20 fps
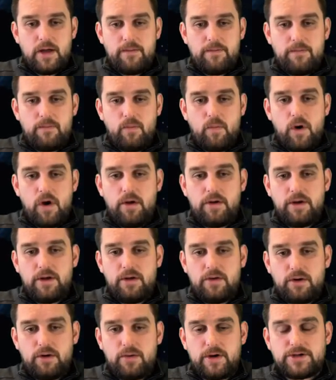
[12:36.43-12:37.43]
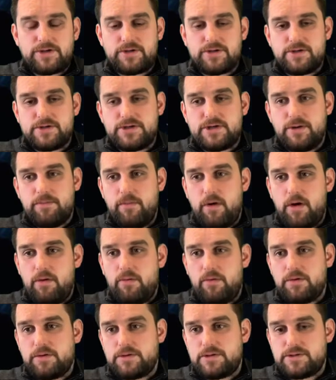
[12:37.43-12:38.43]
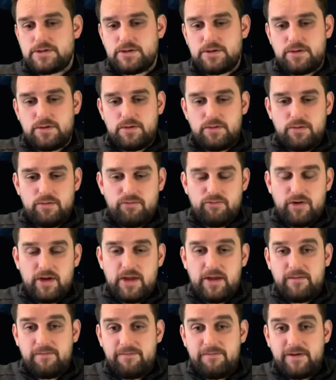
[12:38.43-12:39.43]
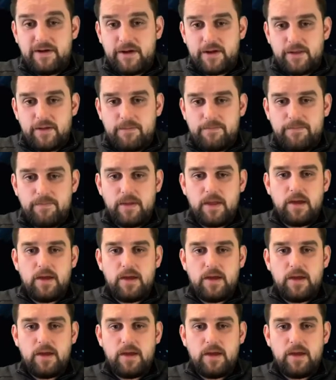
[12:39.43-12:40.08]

wording your questions, you might want to reconfigure them